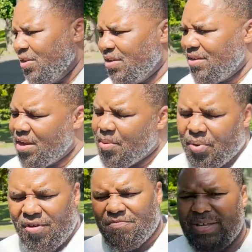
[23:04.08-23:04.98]
Number
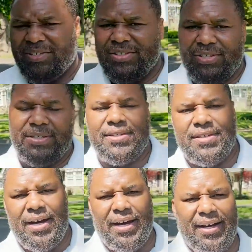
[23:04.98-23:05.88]
of businesses
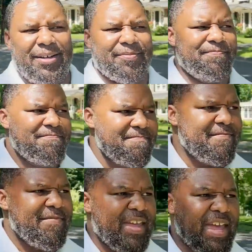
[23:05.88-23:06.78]

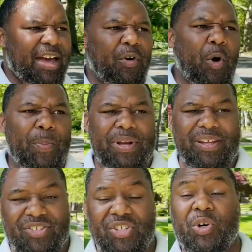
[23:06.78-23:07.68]
have opened
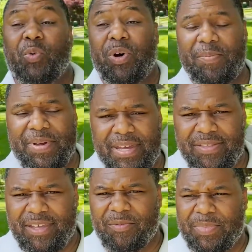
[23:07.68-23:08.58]
and still will be.
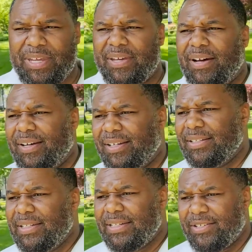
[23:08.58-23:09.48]
There'll be
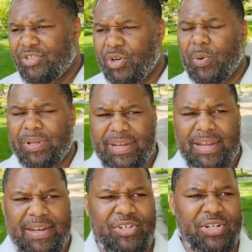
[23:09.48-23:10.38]
certain
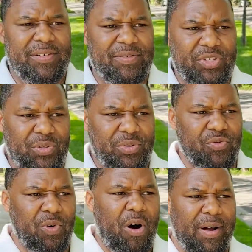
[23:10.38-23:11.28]
initiatives to
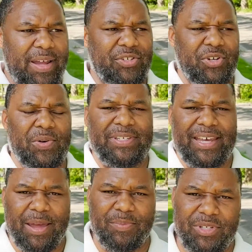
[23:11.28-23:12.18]
draw in certain
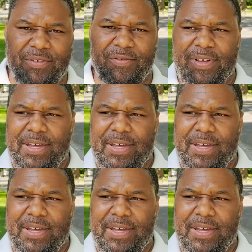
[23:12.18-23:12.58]
types of